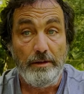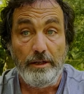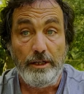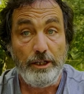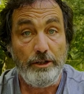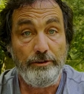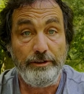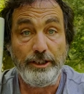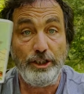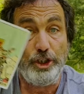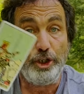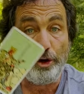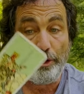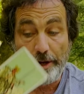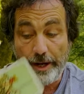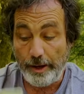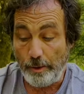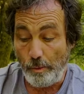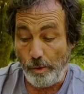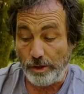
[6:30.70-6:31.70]
You're
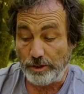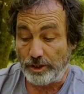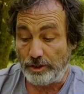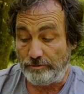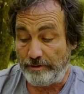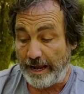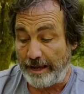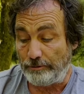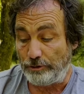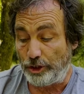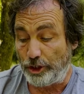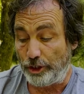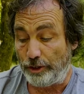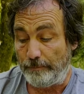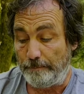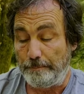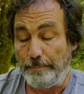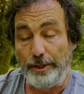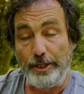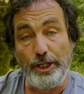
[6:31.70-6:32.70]
enjoying what's around
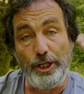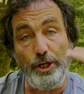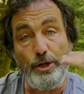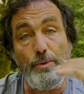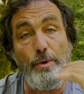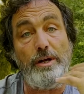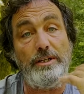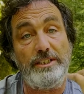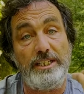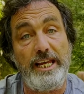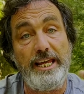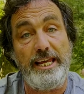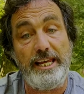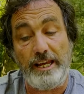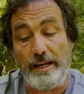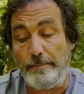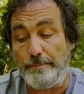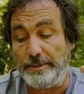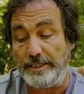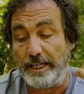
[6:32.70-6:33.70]
you. But you are
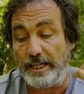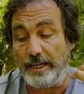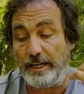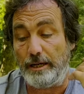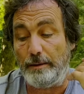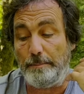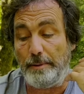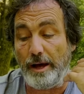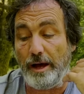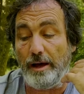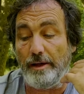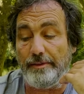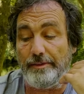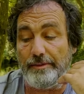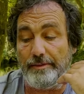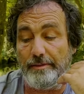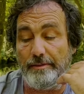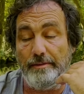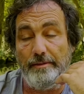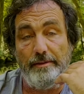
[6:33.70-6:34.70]
taking a particular path.
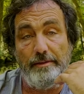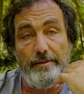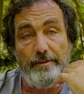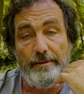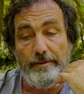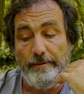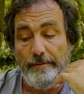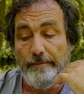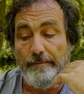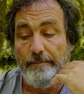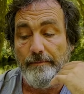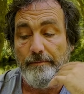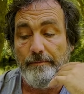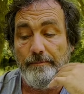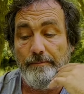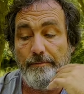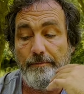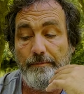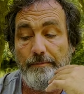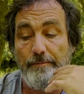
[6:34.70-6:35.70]

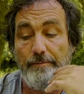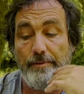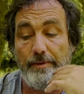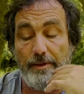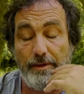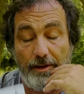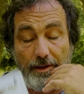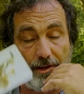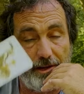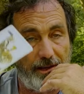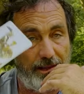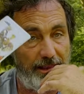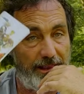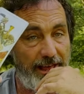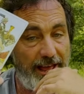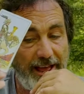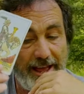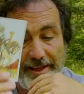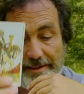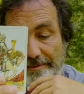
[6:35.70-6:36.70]
Look at
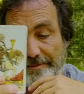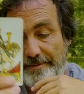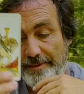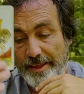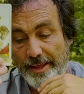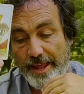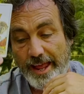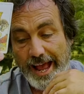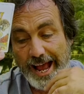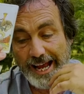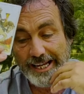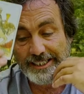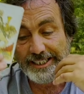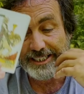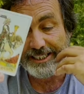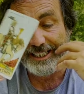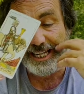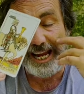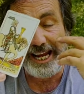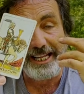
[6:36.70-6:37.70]
that. As I
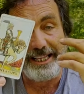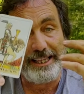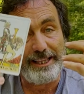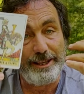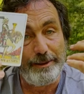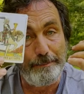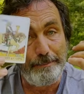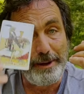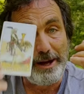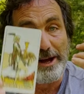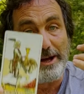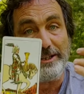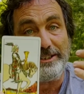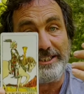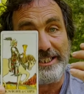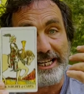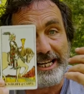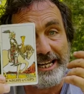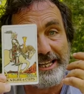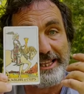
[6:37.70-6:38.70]
said, the
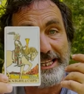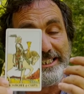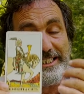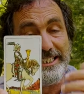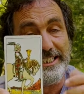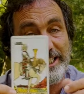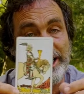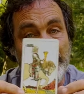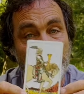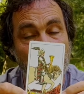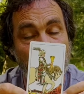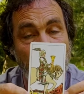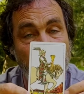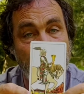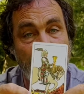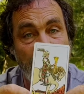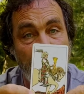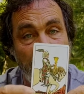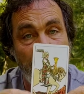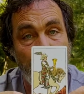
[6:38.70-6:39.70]
past here, this is the
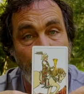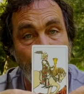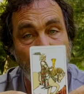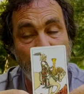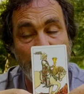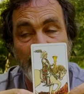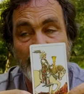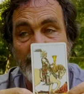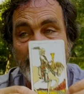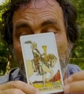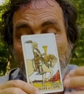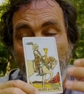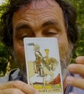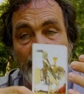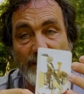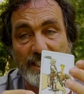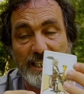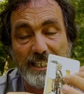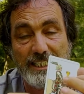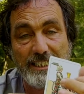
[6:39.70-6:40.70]
Knight of Cups. This is
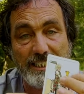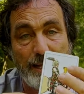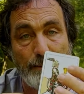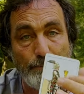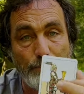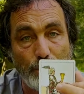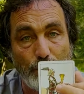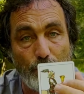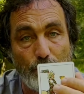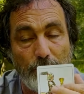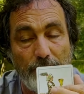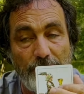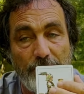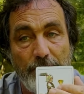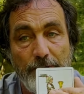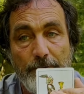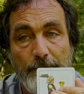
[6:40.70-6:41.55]
obviously some sort of